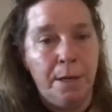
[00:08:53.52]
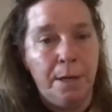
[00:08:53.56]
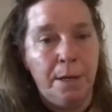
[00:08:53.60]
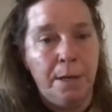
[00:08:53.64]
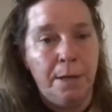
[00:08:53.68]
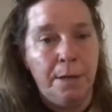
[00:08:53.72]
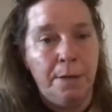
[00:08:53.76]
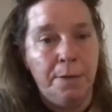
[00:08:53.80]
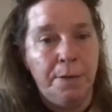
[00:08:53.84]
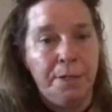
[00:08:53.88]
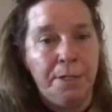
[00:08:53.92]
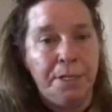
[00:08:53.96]

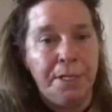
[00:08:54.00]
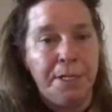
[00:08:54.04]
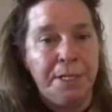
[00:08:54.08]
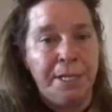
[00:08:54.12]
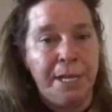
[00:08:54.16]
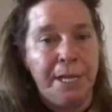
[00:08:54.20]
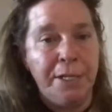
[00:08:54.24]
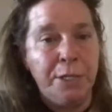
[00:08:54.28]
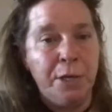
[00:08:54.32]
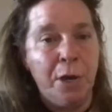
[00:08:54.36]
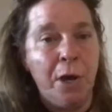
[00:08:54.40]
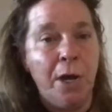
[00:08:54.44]
The
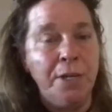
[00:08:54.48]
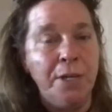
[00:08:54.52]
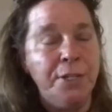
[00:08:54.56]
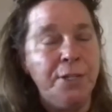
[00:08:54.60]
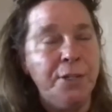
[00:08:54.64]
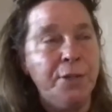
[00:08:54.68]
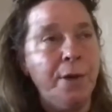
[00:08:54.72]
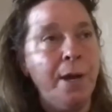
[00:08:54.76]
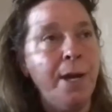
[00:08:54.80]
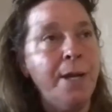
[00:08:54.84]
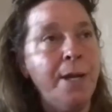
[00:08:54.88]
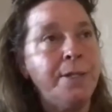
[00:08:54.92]
success caused
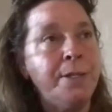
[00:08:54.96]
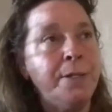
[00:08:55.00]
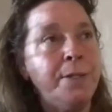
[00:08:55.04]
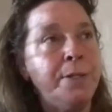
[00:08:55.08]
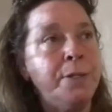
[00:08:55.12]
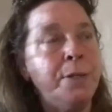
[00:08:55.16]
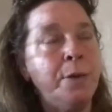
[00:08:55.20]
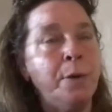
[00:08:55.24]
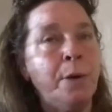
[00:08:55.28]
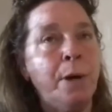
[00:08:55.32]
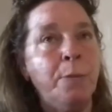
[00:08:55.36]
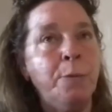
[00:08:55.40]
stress. And
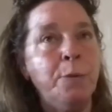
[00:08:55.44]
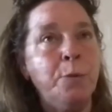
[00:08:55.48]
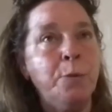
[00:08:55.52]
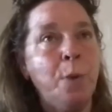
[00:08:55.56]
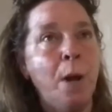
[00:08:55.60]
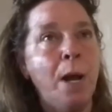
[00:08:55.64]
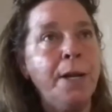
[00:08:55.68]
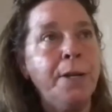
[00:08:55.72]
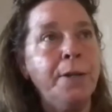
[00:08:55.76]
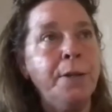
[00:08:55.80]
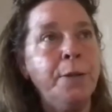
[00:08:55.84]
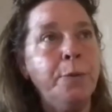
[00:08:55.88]
so I was
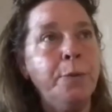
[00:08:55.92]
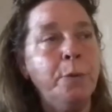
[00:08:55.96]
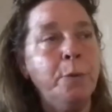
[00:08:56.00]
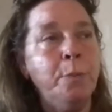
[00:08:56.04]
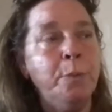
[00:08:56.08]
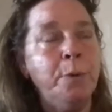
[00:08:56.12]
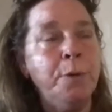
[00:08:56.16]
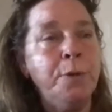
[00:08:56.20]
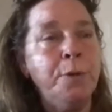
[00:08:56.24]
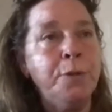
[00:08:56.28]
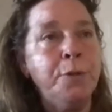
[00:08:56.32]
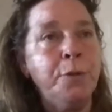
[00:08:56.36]
walking through a
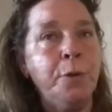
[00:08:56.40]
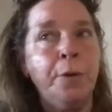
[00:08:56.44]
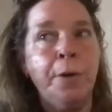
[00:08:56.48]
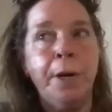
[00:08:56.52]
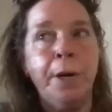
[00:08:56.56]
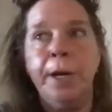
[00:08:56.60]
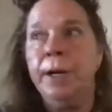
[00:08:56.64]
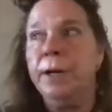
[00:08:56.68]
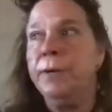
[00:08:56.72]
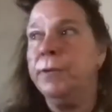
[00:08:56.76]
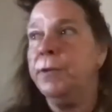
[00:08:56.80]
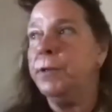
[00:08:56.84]
bookstore,
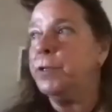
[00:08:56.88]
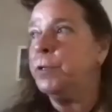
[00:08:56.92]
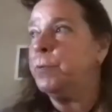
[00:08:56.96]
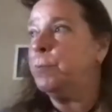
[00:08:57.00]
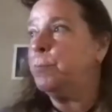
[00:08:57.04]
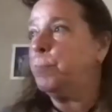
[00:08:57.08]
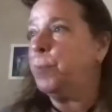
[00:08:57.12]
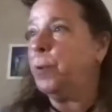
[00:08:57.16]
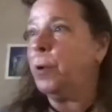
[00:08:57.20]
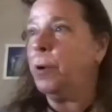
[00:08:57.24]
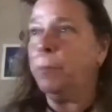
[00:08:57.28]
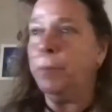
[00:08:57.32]
and this
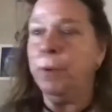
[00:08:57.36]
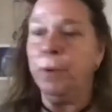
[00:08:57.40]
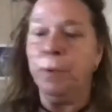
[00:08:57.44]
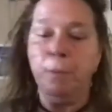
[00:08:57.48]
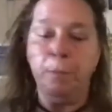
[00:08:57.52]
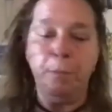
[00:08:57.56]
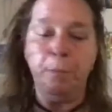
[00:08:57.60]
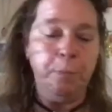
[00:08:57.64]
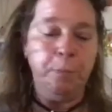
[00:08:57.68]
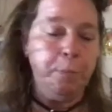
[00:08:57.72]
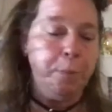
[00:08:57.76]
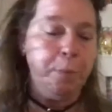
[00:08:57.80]

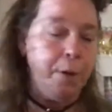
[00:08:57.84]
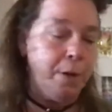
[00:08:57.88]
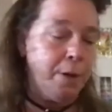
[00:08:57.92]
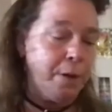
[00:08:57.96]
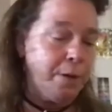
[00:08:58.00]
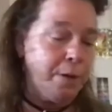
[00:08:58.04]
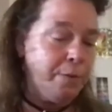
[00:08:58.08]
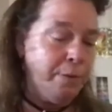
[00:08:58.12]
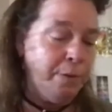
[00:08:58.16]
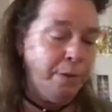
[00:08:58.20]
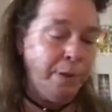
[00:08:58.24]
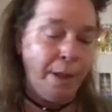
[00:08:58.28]
purple
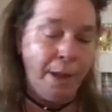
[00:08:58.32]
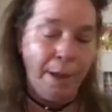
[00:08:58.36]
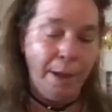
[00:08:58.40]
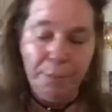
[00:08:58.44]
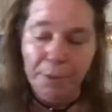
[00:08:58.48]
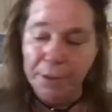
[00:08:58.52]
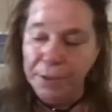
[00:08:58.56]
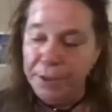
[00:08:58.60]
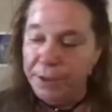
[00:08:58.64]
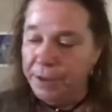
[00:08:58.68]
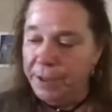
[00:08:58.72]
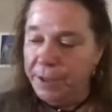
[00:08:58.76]
book
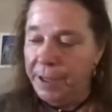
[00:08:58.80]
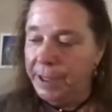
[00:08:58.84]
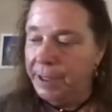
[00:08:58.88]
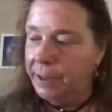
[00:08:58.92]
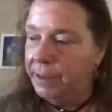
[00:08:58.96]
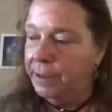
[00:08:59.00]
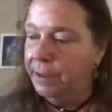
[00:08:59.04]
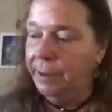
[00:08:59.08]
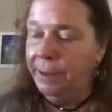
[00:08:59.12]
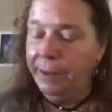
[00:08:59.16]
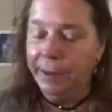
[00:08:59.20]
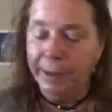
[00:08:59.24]
lumped, like,
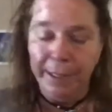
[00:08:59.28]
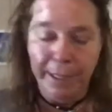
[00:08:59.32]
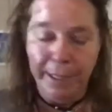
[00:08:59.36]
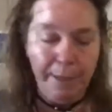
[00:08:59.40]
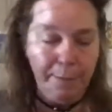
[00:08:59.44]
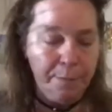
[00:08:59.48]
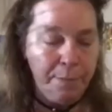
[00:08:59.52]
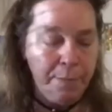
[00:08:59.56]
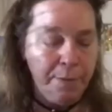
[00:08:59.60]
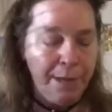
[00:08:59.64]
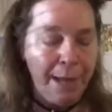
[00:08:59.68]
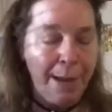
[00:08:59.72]

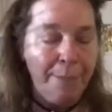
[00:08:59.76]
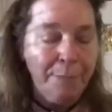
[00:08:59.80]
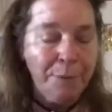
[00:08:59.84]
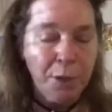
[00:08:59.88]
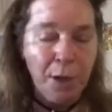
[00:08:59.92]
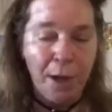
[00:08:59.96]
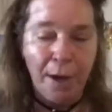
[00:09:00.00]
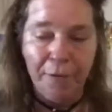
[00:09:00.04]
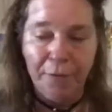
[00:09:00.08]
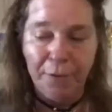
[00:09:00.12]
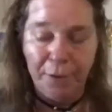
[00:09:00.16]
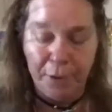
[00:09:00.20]
leap, leapt
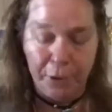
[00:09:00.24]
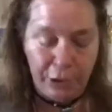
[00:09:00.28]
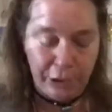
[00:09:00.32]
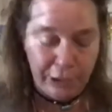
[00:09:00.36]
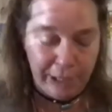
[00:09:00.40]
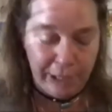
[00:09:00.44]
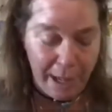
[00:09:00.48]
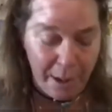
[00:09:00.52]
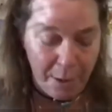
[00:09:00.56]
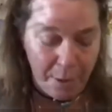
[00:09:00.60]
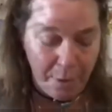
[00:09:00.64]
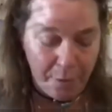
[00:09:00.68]
off the
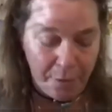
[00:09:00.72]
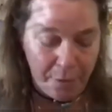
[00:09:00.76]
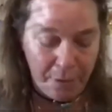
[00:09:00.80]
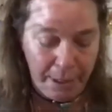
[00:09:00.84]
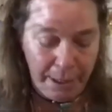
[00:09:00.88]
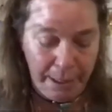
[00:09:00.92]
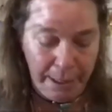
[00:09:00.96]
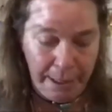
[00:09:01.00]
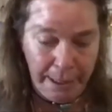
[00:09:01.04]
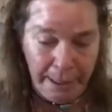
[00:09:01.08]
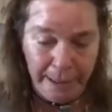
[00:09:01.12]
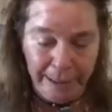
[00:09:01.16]
shelf.
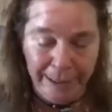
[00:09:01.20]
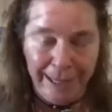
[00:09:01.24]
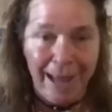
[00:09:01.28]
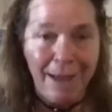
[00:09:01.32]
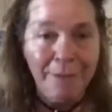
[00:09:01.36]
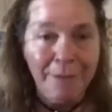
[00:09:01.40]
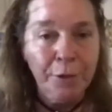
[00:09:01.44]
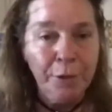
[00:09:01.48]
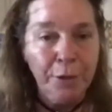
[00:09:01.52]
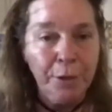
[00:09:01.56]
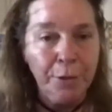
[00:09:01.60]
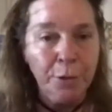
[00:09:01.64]

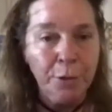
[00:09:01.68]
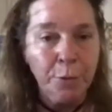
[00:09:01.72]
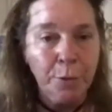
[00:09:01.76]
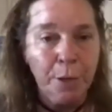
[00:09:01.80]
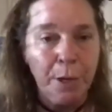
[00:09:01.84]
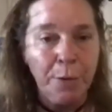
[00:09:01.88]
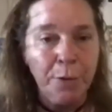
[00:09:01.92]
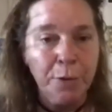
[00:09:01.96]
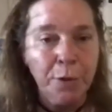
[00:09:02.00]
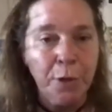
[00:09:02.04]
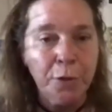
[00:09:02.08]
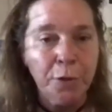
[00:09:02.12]
Lavender is what
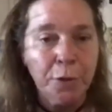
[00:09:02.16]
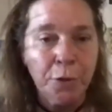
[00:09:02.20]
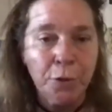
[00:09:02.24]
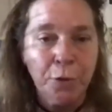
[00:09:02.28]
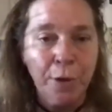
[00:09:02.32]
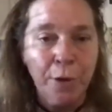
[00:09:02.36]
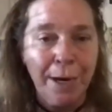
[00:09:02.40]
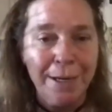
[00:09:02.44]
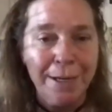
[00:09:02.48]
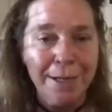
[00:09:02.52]
I was also trying to